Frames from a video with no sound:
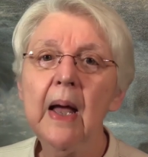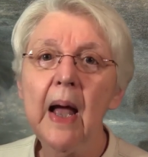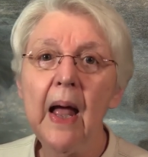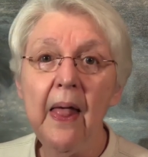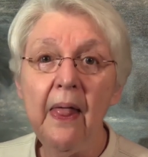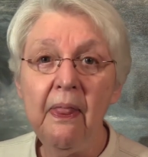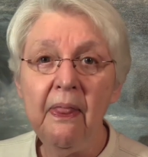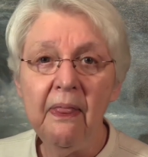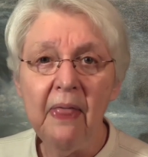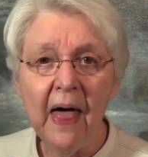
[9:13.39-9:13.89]

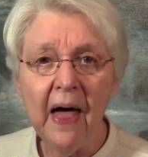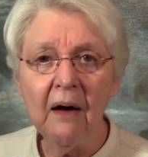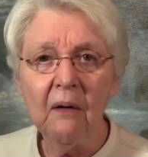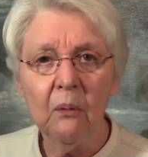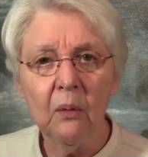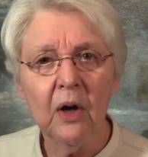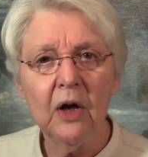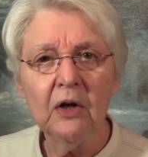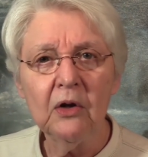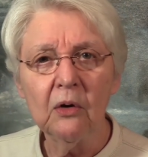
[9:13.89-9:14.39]
and that
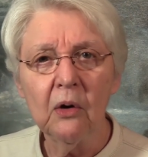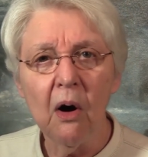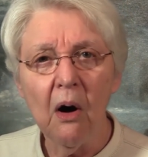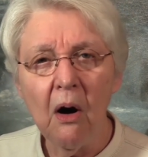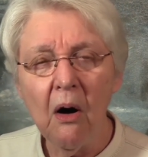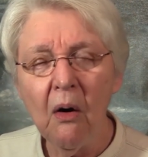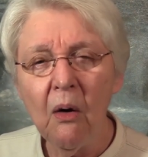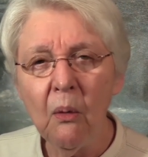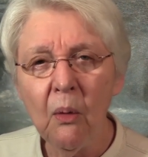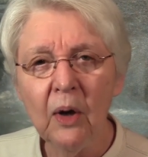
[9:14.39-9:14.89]
way you'll
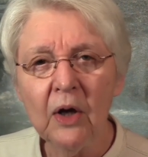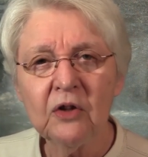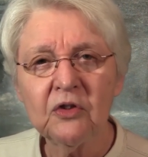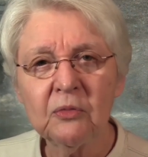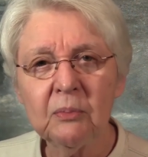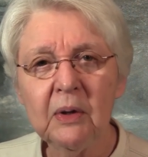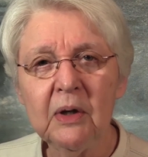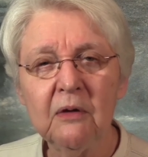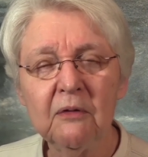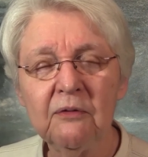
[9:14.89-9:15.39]
always
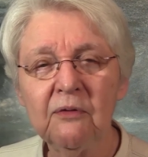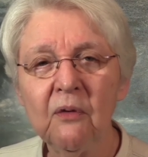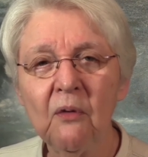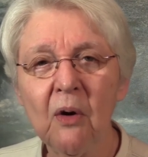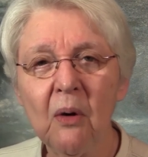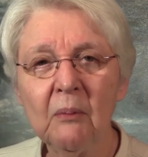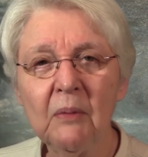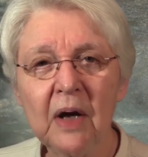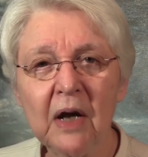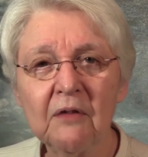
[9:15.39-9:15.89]
be
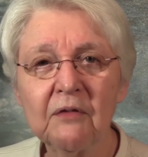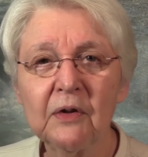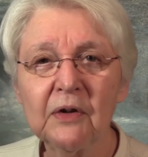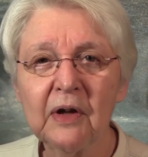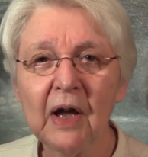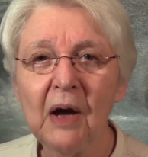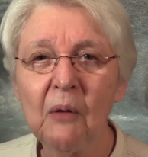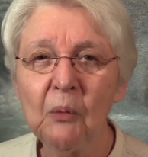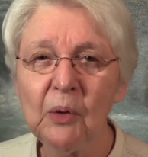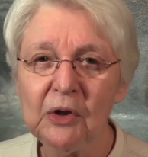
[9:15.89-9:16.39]
informed every
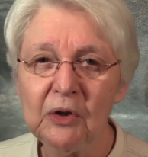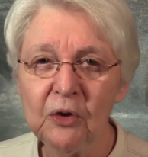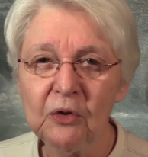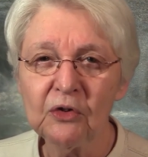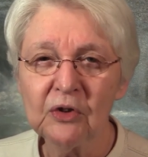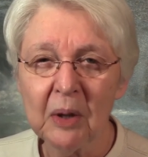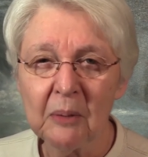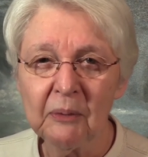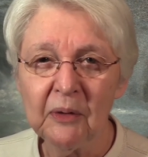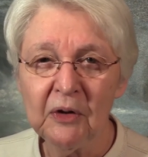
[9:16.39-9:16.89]
time we do
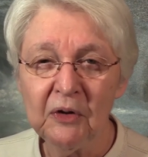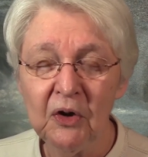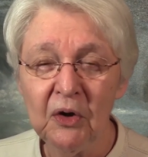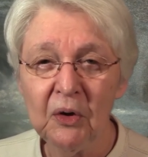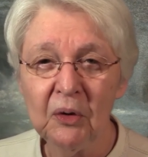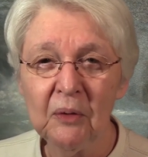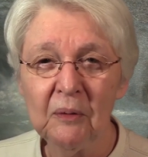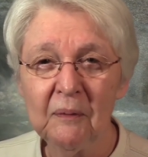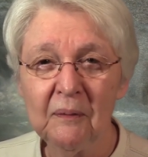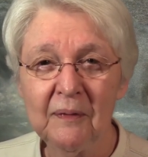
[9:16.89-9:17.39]
something new.